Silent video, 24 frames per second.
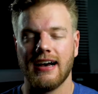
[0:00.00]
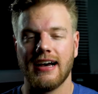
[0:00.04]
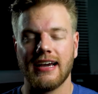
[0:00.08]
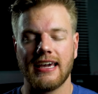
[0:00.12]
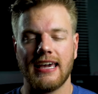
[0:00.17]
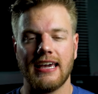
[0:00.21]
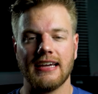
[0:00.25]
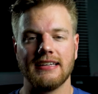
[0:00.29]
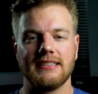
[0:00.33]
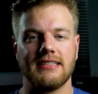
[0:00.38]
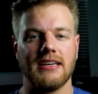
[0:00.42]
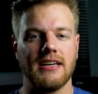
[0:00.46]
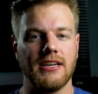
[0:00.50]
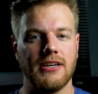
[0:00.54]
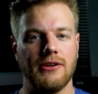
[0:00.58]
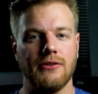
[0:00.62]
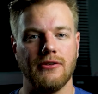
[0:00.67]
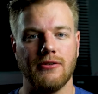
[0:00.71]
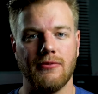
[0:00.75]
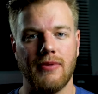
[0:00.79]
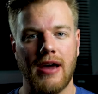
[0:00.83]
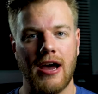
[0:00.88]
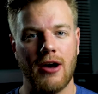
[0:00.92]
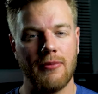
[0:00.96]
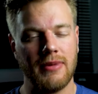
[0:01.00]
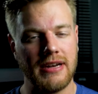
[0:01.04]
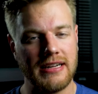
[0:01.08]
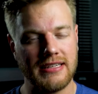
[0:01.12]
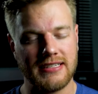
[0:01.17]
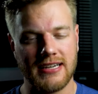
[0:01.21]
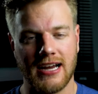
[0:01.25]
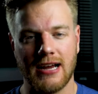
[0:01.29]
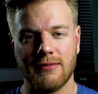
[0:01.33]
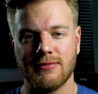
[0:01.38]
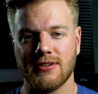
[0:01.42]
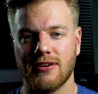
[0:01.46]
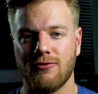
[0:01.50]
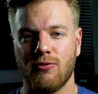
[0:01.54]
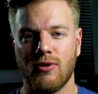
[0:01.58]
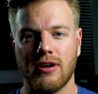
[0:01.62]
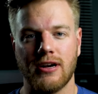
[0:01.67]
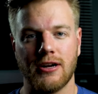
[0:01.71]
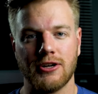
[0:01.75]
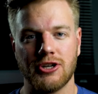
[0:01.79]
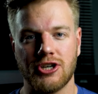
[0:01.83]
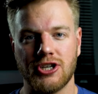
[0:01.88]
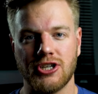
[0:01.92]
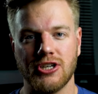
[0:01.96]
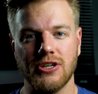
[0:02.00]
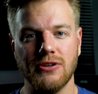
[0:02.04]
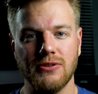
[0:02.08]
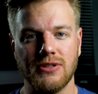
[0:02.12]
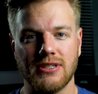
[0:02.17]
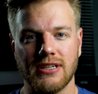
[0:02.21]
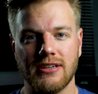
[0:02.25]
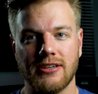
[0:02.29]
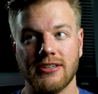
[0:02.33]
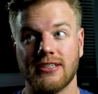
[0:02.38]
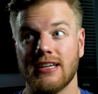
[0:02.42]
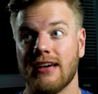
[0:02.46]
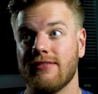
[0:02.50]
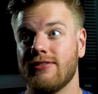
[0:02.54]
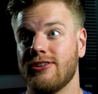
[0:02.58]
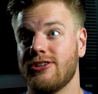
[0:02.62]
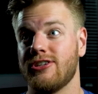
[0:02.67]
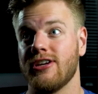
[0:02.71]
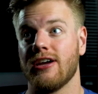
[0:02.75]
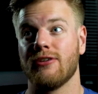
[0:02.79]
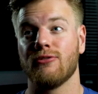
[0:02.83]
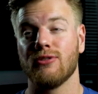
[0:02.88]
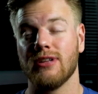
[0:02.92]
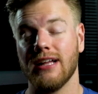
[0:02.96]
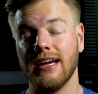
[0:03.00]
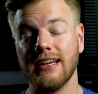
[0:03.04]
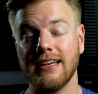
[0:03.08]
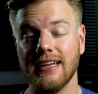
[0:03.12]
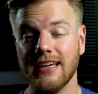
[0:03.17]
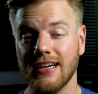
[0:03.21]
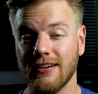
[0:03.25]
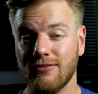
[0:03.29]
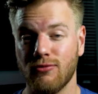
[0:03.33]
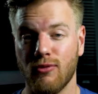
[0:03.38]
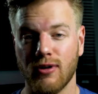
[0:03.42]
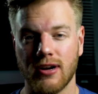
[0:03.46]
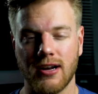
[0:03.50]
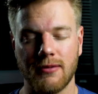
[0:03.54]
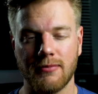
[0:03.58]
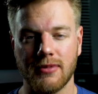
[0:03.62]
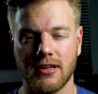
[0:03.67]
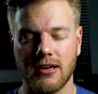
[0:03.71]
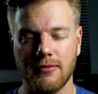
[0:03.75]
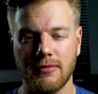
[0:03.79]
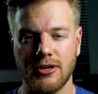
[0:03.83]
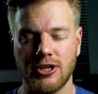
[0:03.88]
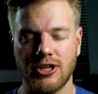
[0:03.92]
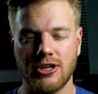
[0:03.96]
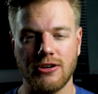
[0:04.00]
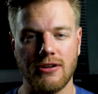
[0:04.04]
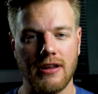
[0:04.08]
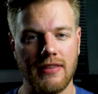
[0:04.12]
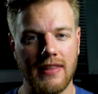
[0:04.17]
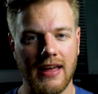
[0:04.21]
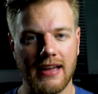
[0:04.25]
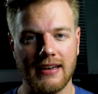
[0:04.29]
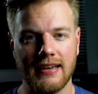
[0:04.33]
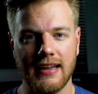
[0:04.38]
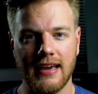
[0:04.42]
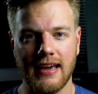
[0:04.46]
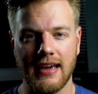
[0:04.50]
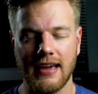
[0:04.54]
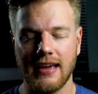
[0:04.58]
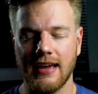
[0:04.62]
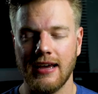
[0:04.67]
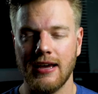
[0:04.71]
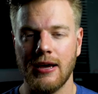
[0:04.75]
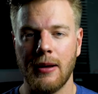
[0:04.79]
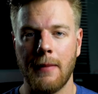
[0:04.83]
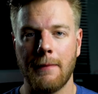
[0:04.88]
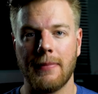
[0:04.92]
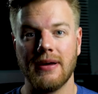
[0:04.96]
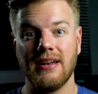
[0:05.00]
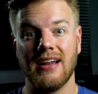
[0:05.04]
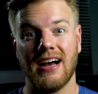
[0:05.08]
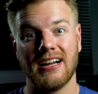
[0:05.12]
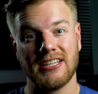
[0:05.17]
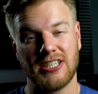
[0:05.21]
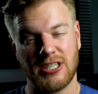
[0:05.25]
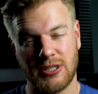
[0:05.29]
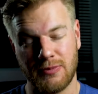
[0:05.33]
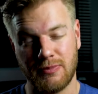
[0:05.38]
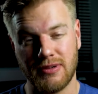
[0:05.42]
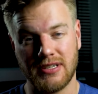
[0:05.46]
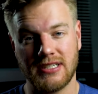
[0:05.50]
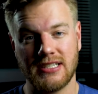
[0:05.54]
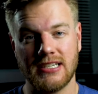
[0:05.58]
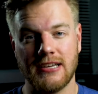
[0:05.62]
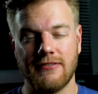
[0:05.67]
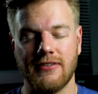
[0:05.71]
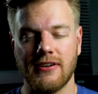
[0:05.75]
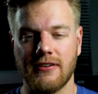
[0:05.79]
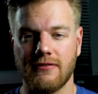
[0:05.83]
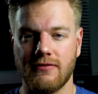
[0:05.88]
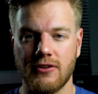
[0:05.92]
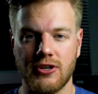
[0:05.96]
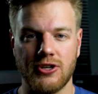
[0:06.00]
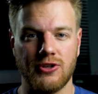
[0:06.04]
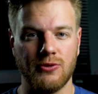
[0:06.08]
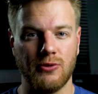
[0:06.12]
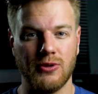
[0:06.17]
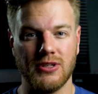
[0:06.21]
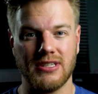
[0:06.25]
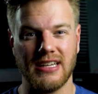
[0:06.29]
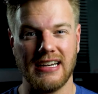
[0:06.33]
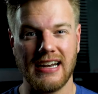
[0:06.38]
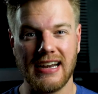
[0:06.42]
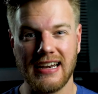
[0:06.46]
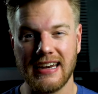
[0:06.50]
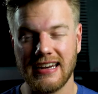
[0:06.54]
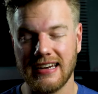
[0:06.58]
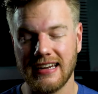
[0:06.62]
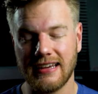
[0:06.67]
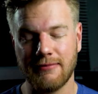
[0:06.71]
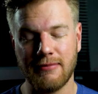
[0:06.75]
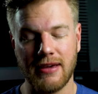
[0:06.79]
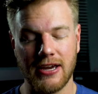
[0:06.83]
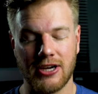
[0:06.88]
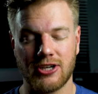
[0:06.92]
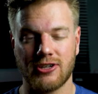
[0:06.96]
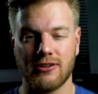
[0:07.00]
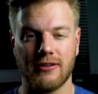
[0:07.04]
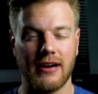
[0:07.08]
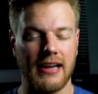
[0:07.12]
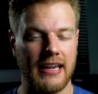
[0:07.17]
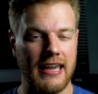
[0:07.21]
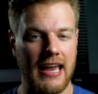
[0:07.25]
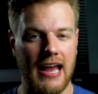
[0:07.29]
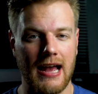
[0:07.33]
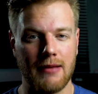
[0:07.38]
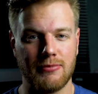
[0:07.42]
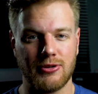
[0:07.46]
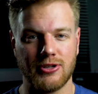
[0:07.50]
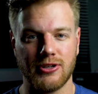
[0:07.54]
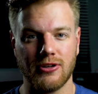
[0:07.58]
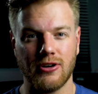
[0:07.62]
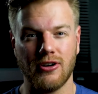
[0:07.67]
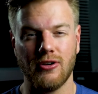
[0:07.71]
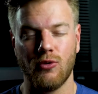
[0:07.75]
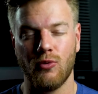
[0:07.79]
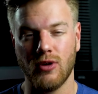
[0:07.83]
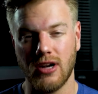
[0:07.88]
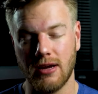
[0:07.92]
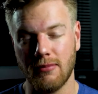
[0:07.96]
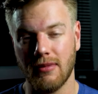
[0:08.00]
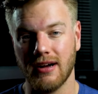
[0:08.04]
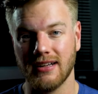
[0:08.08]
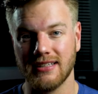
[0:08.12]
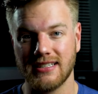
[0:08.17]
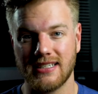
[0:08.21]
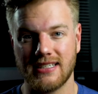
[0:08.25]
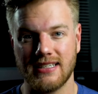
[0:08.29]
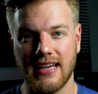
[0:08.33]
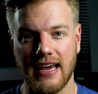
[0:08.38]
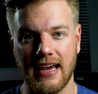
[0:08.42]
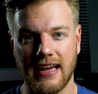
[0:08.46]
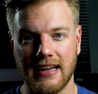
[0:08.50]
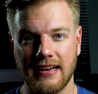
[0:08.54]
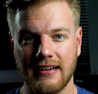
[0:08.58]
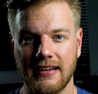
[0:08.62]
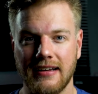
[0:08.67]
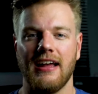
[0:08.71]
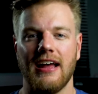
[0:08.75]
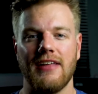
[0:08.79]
I can't tell you how many times I've went on shoots and just have a general idea of what I'm gonna be shooting that day, but not specific visuals that I need to make sure I capture when I'm on set.